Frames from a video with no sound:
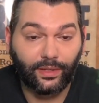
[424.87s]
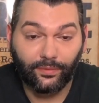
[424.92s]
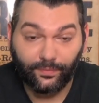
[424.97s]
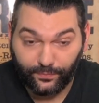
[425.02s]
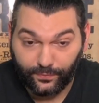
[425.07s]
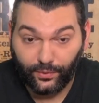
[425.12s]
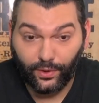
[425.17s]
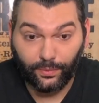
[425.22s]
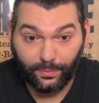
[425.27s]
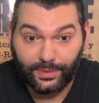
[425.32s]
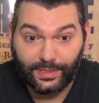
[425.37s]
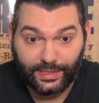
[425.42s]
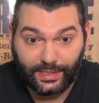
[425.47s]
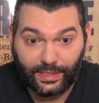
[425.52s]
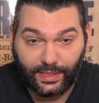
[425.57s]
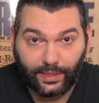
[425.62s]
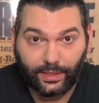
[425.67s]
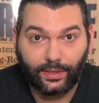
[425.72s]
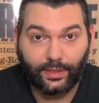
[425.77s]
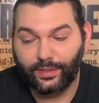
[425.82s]
from
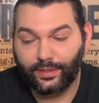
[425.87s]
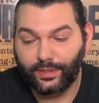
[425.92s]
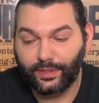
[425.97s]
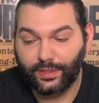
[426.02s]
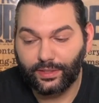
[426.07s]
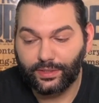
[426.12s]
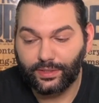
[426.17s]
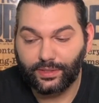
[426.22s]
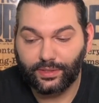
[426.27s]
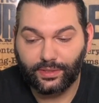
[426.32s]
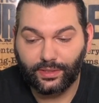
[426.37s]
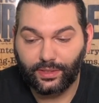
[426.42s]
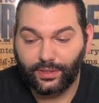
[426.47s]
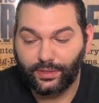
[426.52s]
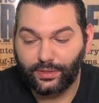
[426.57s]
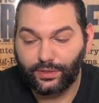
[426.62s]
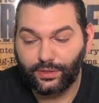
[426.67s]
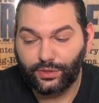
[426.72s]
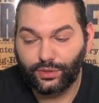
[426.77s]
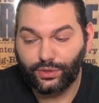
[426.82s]
seed. There's
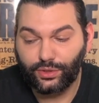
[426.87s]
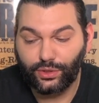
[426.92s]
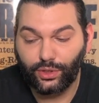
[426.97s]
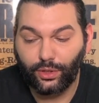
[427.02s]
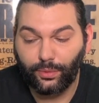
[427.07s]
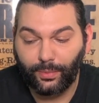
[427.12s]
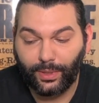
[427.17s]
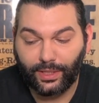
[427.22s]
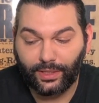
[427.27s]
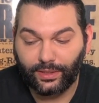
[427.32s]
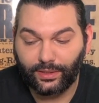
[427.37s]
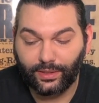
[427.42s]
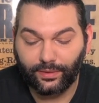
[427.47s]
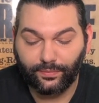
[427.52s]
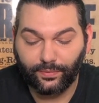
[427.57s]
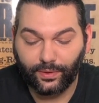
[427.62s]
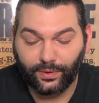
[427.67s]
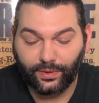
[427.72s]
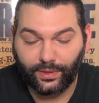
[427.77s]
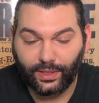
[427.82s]
so many
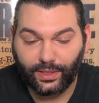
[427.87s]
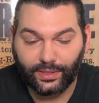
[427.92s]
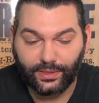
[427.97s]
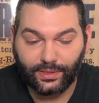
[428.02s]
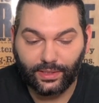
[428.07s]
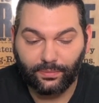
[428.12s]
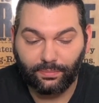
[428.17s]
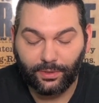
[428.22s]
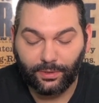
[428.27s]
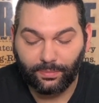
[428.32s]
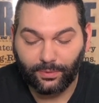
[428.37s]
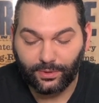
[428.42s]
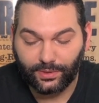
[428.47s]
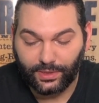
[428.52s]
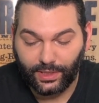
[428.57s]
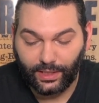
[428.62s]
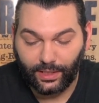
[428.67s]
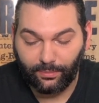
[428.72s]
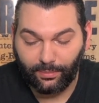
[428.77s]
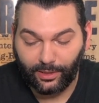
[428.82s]
different things that people
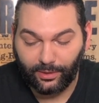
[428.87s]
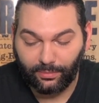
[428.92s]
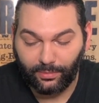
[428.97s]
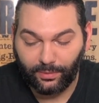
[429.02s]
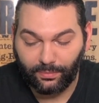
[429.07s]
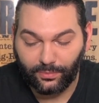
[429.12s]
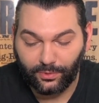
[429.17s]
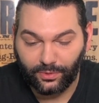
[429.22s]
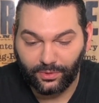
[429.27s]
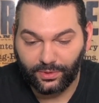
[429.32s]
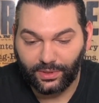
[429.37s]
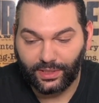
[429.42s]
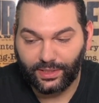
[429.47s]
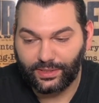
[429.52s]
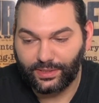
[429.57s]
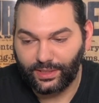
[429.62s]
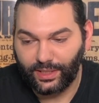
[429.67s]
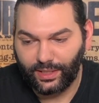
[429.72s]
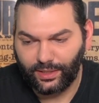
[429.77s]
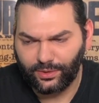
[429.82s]
say about bamboo. They
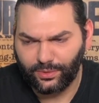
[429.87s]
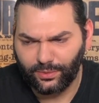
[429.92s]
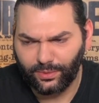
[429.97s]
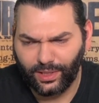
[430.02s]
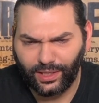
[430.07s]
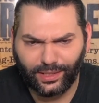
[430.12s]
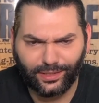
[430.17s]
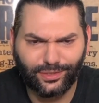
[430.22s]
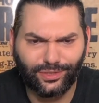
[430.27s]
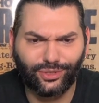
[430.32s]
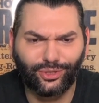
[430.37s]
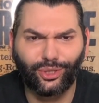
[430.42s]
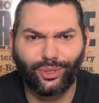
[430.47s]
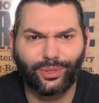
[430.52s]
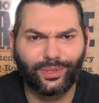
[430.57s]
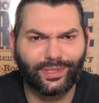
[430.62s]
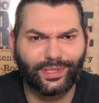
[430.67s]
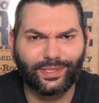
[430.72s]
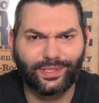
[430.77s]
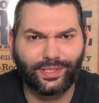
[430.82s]
say to like
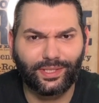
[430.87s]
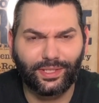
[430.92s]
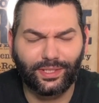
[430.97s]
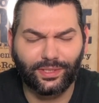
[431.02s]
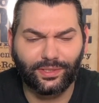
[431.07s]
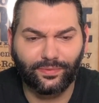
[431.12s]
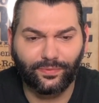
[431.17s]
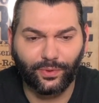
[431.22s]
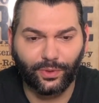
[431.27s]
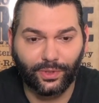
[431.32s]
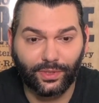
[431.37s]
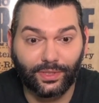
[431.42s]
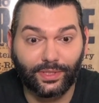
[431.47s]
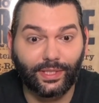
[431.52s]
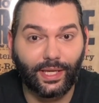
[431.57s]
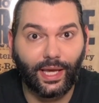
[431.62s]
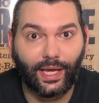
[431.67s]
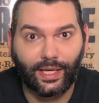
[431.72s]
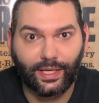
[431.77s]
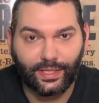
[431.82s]
soak the seeds for
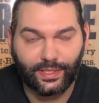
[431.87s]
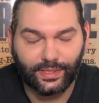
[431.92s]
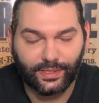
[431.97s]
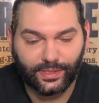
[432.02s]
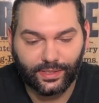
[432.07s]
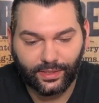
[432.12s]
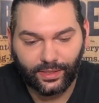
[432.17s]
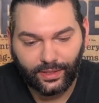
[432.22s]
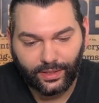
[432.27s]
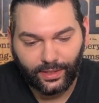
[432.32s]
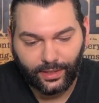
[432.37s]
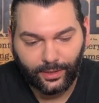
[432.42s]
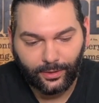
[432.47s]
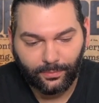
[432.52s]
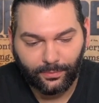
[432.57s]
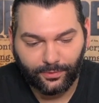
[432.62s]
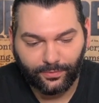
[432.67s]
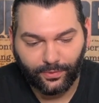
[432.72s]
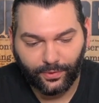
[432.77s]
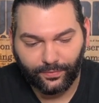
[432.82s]
days
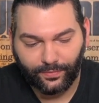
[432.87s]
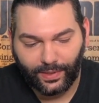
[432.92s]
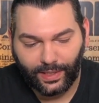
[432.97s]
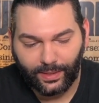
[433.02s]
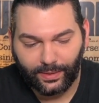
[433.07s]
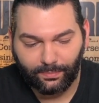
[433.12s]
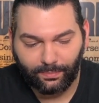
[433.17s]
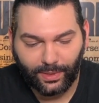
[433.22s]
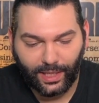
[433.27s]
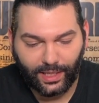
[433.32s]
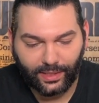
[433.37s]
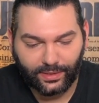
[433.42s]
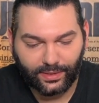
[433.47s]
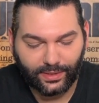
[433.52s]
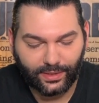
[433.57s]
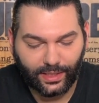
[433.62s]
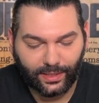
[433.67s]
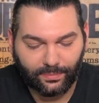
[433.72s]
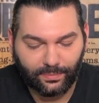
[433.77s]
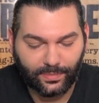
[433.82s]
before
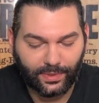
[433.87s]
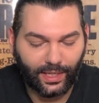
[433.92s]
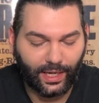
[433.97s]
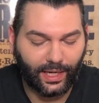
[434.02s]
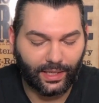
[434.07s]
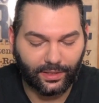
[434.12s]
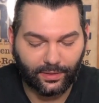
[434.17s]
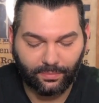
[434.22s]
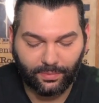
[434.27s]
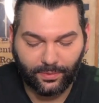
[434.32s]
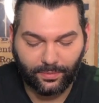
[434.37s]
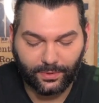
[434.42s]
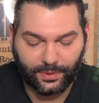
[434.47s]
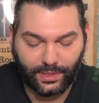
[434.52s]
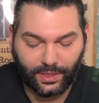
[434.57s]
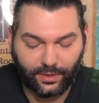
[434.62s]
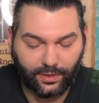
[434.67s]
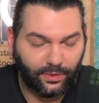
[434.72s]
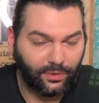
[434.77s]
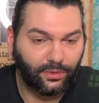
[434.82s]
planting them. Other people
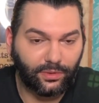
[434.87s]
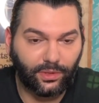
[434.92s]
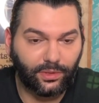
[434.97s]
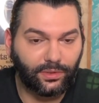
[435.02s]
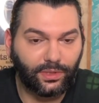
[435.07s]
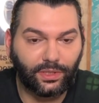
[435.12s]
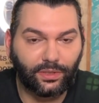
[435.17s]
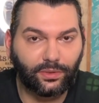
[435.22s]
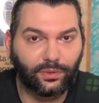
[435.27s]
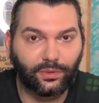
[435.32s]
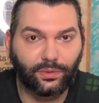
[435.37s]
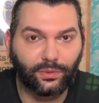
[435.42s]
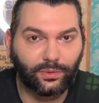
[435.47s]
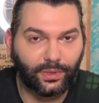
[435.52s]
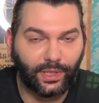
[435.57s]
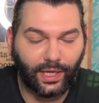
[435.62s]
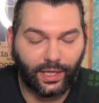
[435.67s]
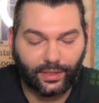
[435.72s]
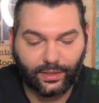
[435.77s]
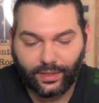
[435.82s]
say no, you don't need to do
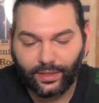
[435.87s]
that.